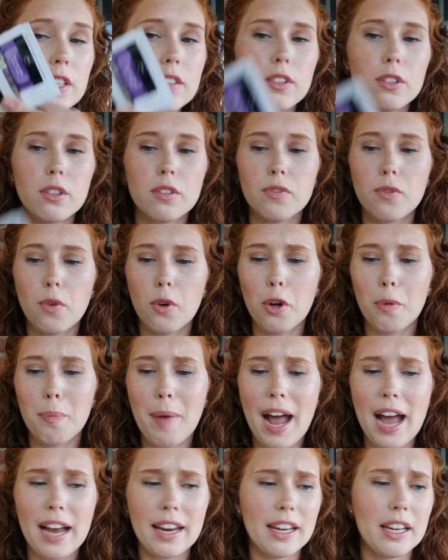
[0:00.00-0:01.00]
these little foil
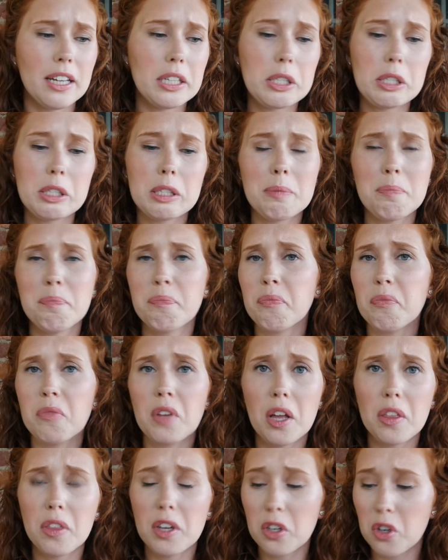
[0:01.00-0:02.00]
packets.
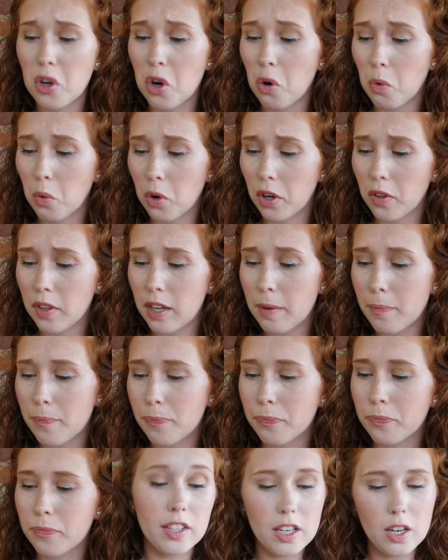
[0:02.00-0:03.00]
Nothing noteworthy.
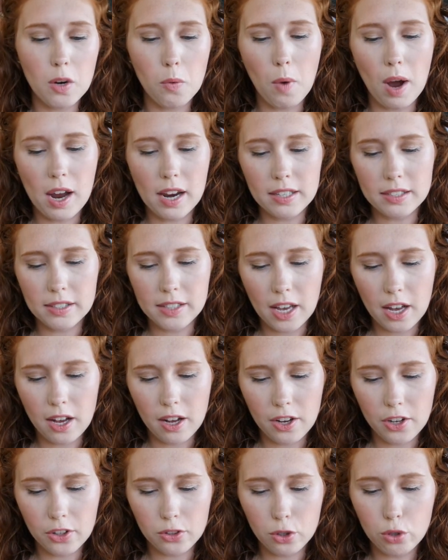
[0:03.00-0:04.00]
The
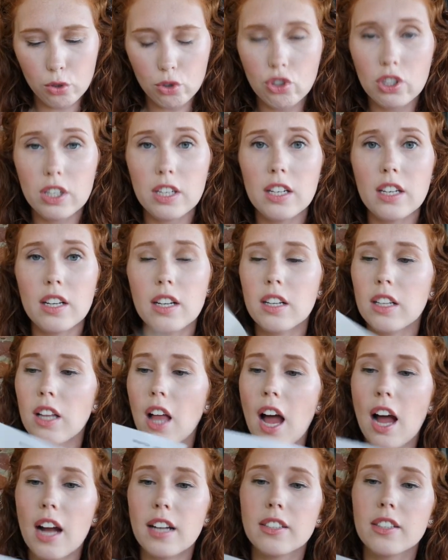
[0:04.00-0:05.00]
YSL Touche
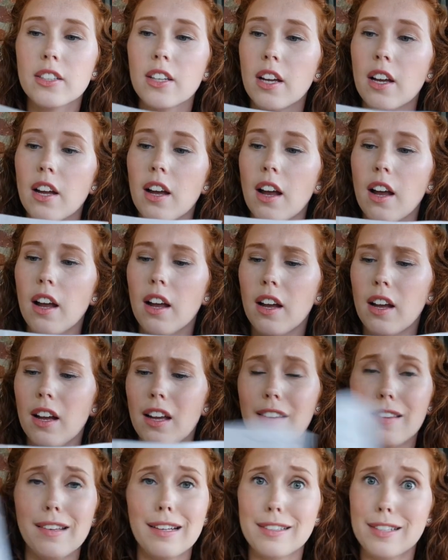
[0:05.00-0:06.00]
Clot
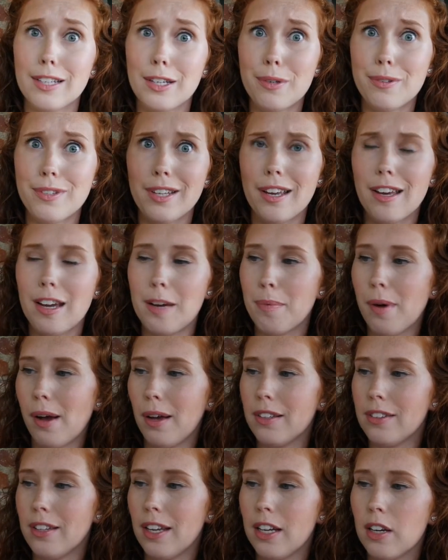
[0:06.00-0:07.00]
uh, I think that's how you say it. I'm
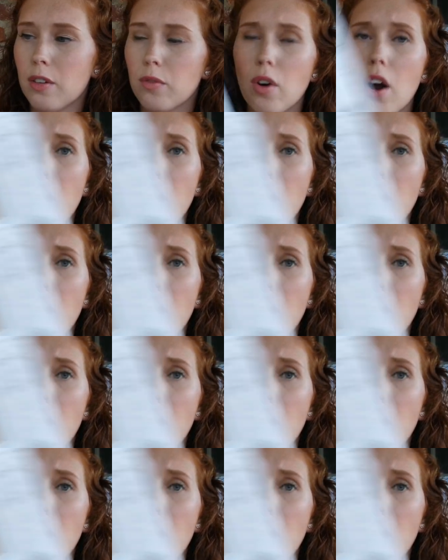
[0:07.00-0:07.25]
probably saying it